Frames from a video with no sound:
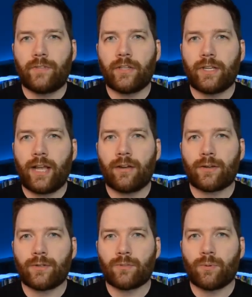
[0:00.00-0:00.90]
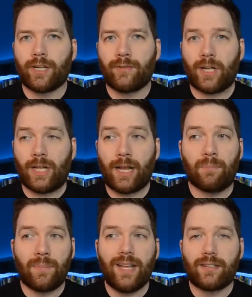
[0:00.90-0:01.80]
villain characters were given a lot
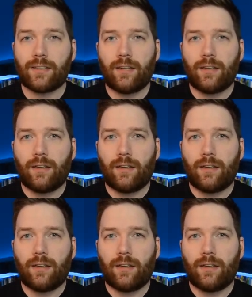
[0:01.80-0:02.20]
of meat.